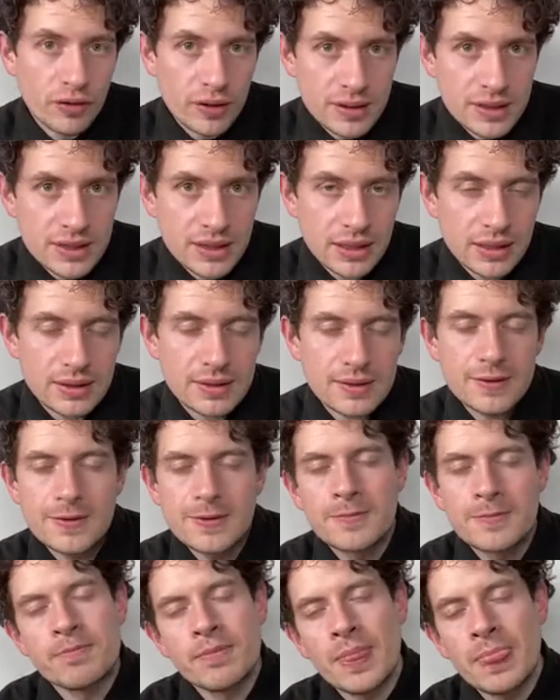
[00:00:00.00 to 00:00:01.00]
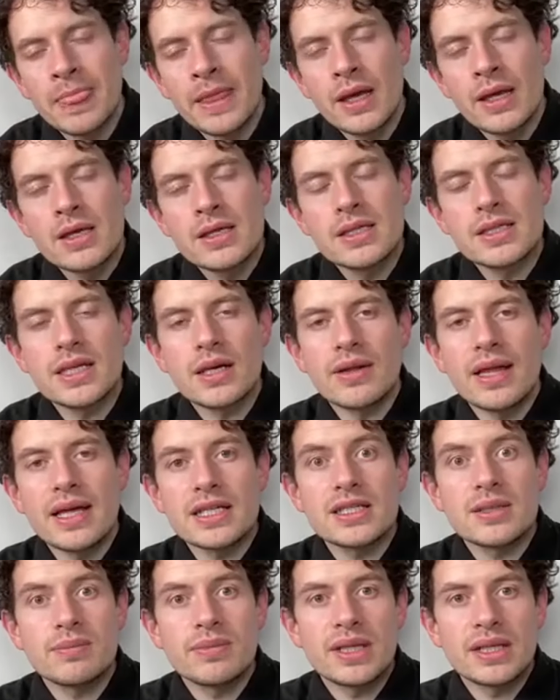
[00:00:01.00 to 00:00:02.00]
instance. So that's
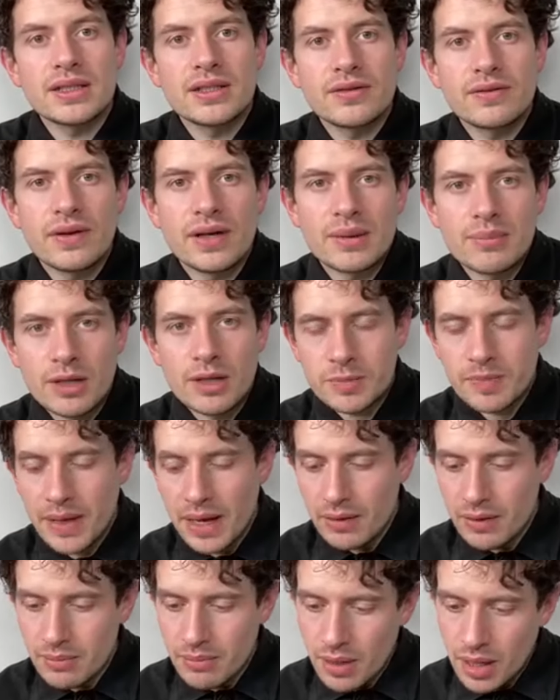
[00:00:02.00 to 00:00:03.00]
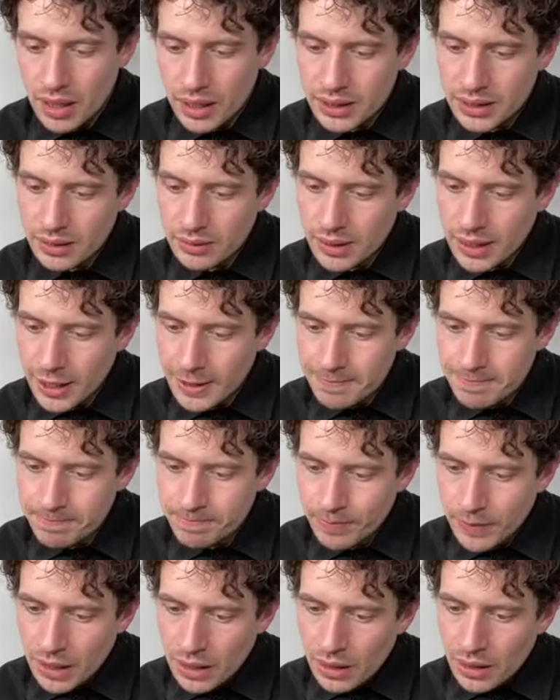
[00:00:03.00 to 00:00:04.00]
something to very much bear in mind. Okay.
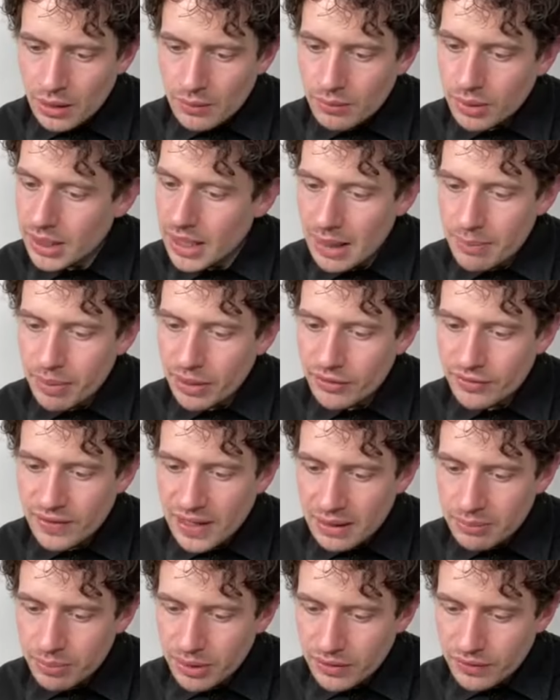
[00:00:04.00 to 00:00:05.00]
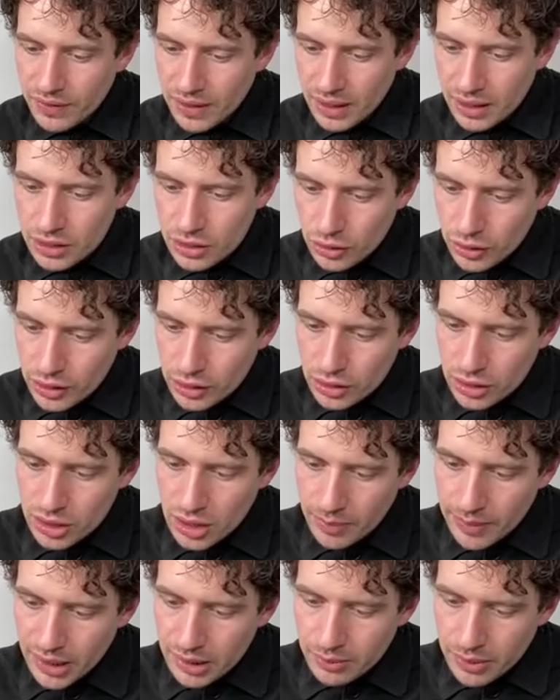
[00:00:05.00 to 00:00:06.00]
But yeah, big fan, big fan. I saw you just
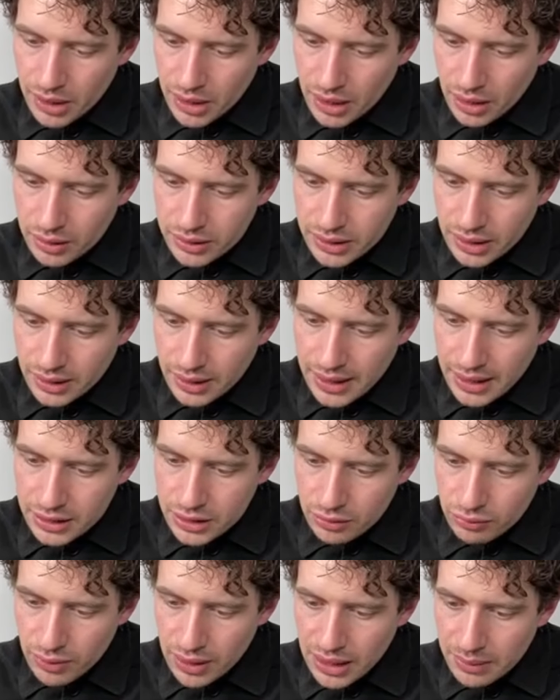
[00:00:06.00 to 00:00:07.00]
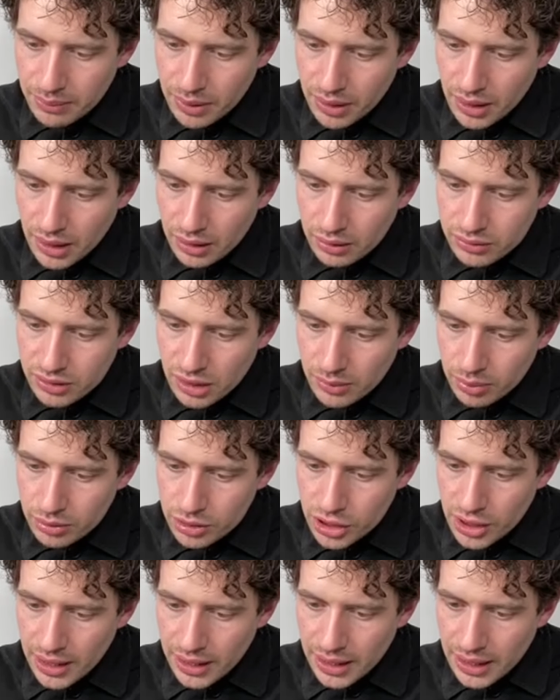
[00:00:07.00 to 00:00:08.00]
comment a minute ago. I didn't get to read it, but I'll double
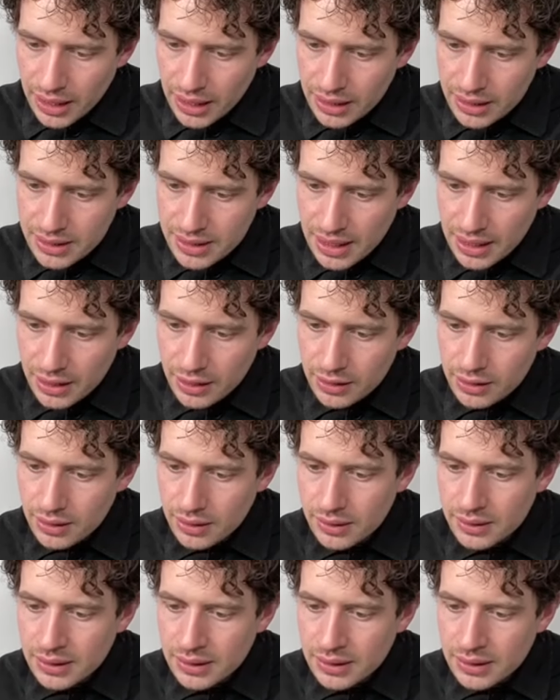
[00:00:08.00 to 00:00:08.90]
check it in a second.